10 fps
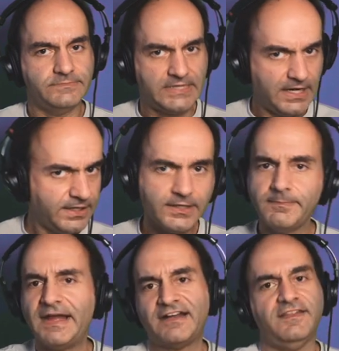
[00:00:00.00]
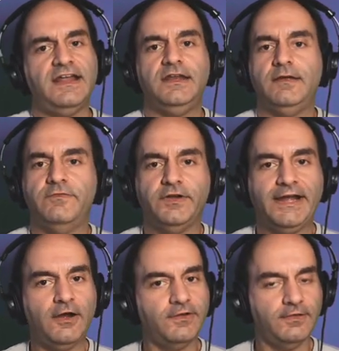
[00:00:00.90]
I'm going to come back to that name for
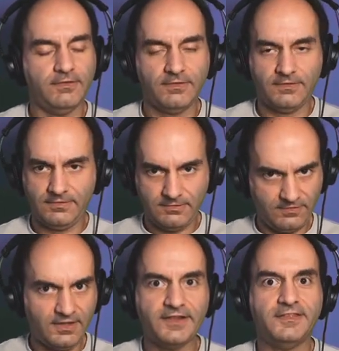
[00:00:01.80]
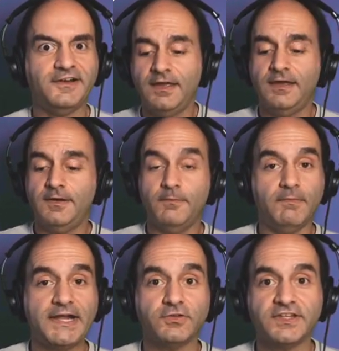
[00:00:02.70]
now because there's a lot there.
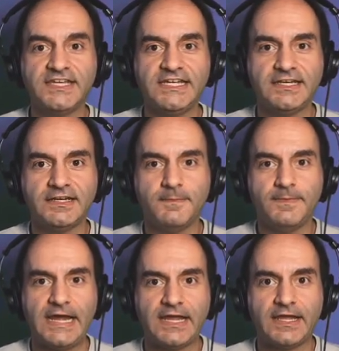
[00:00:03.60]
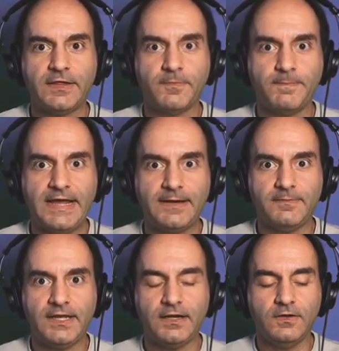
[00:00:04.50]
Michael Keaton back as
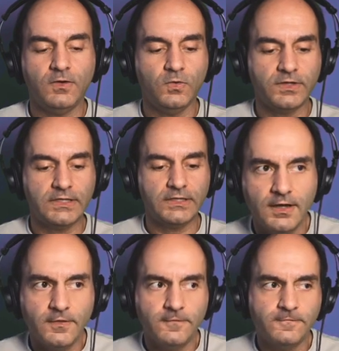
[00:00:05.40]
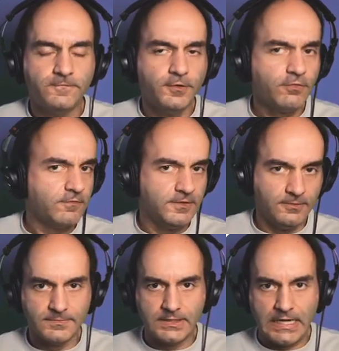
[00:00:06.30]
Batman. Okay, the first
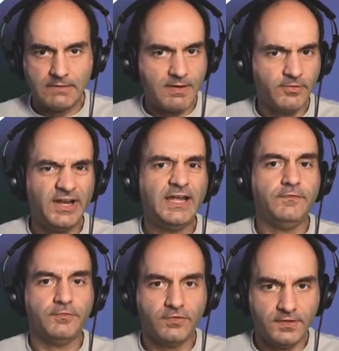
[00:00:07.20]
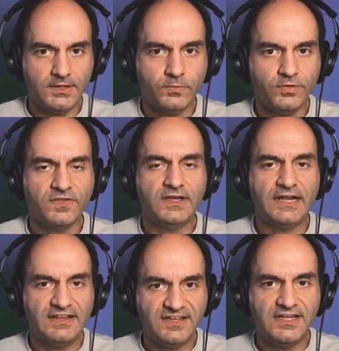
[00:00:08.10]
film I remember ever seeing was the
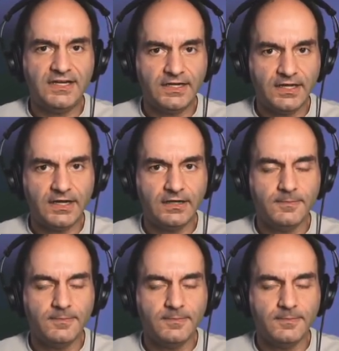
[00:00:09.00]
1989